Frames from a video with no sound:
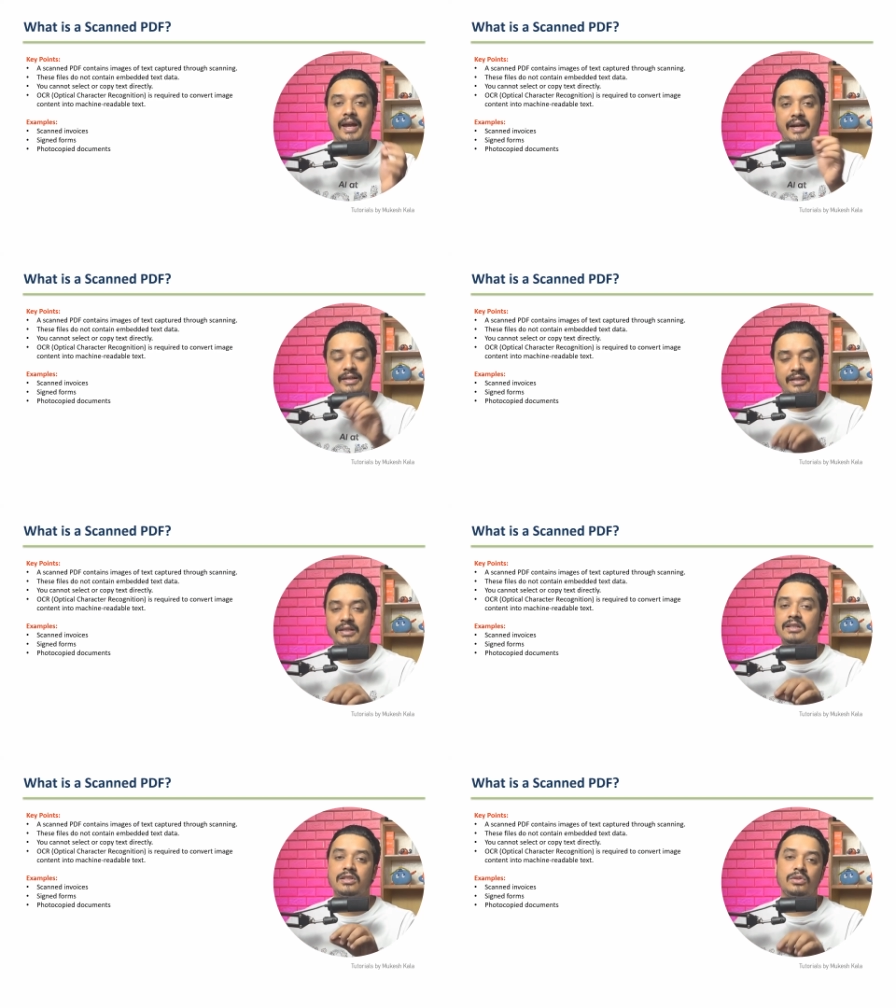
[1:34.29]
and
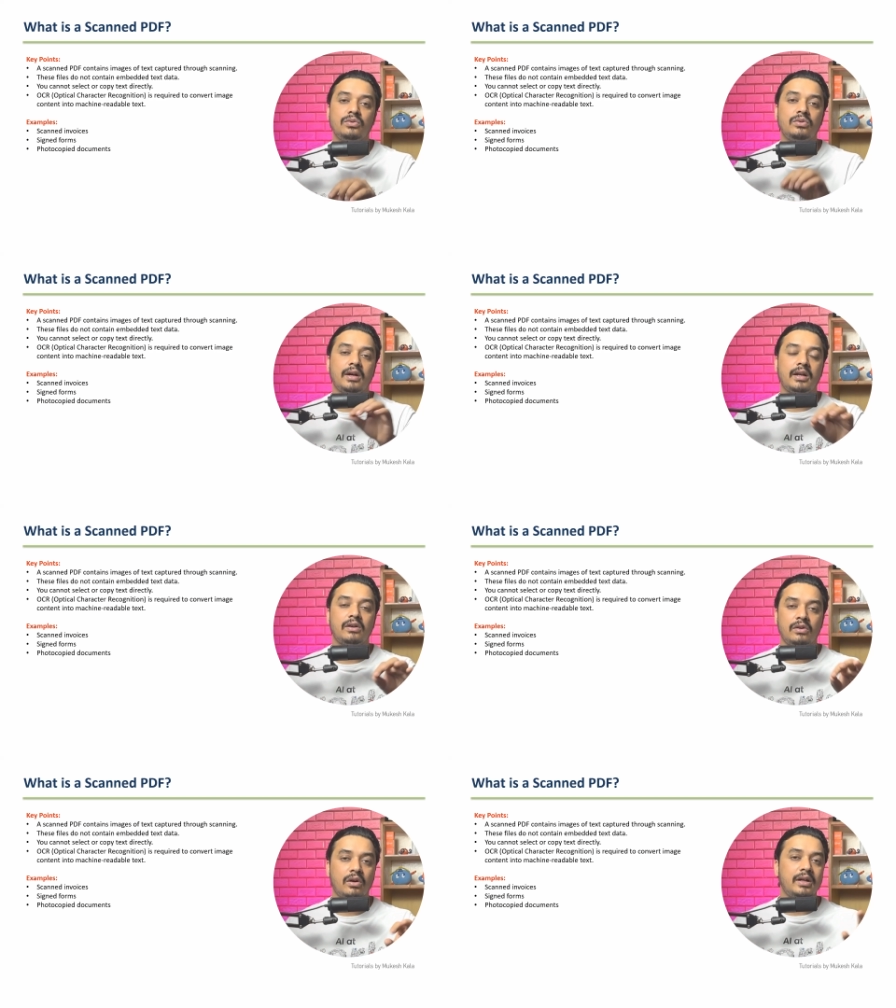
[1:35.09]
since you are
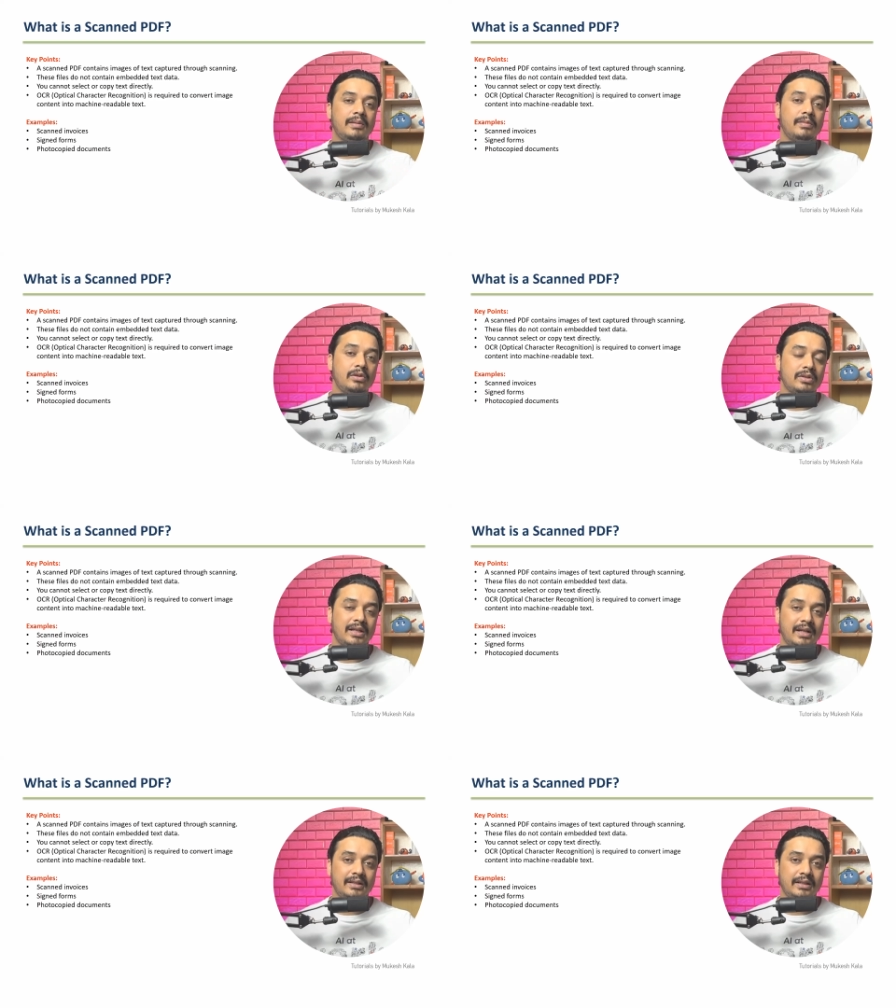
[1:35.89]
not able to
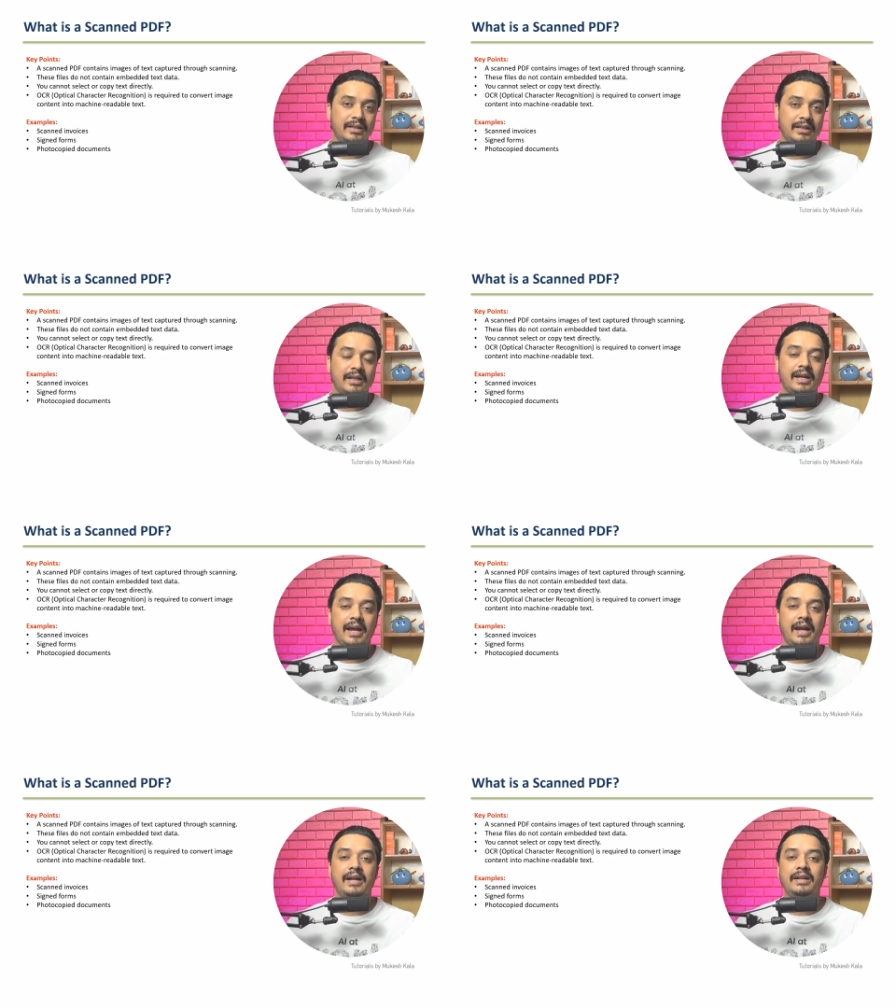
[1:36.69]
select the data
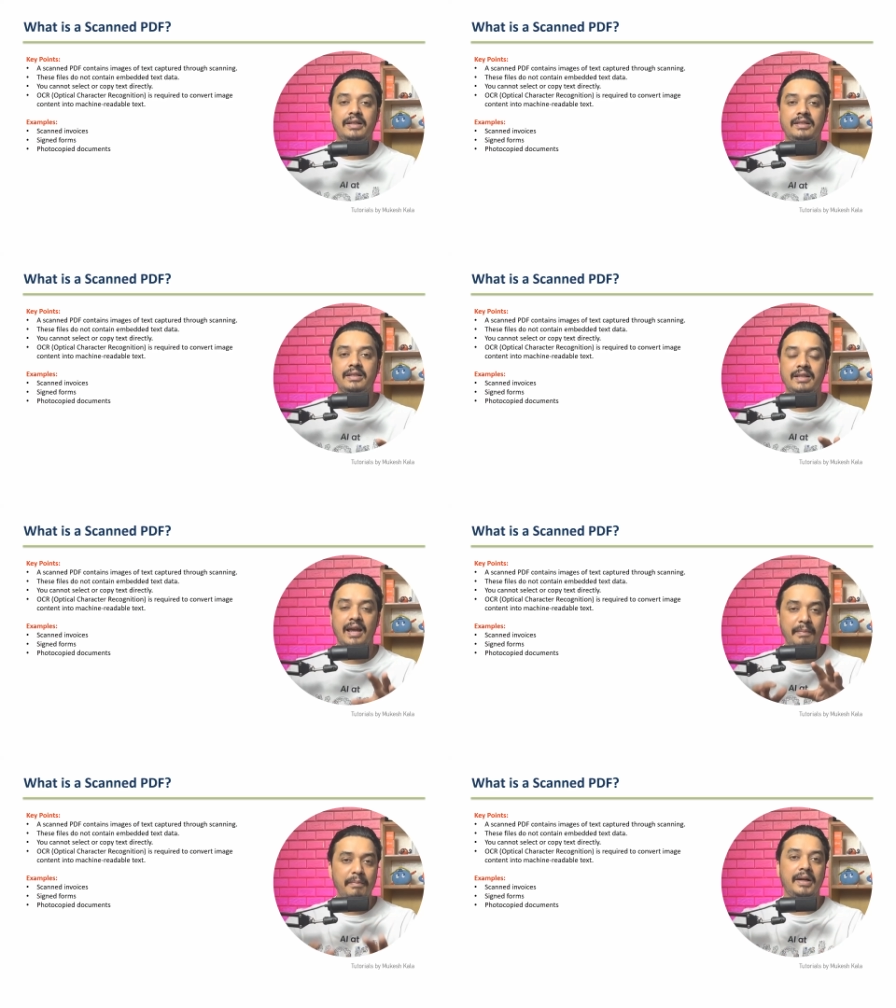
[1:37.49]
and this is
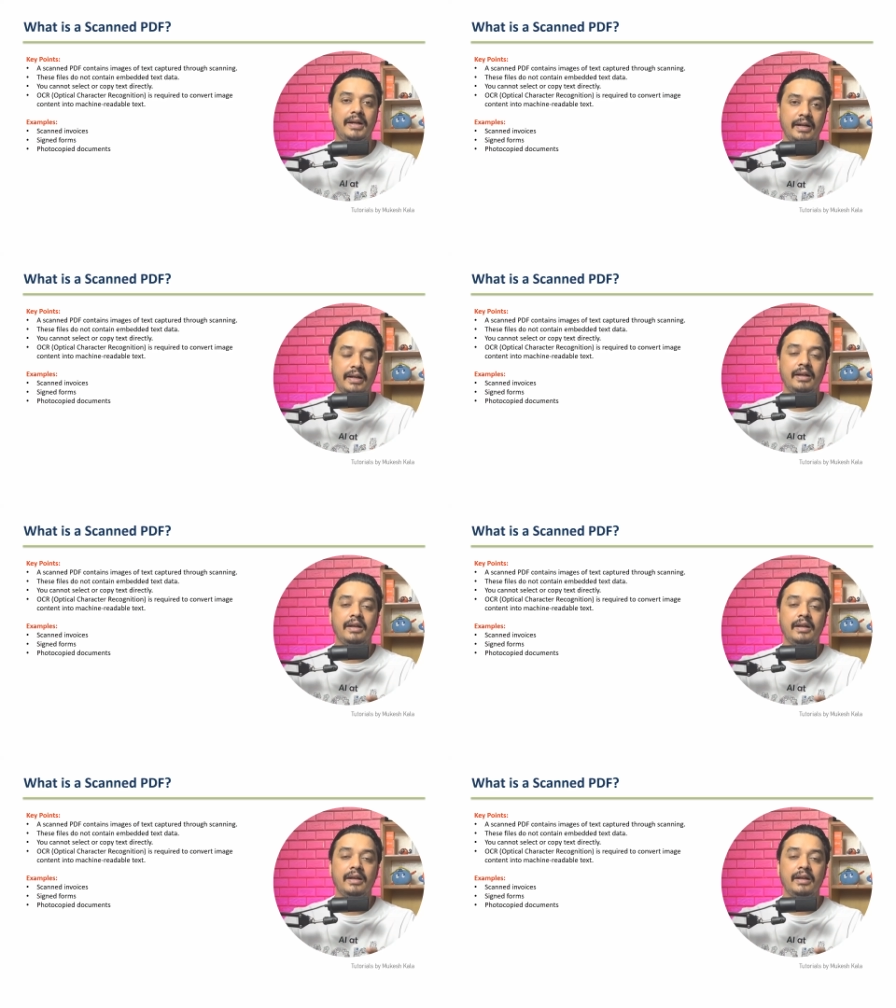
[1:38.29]
embedded,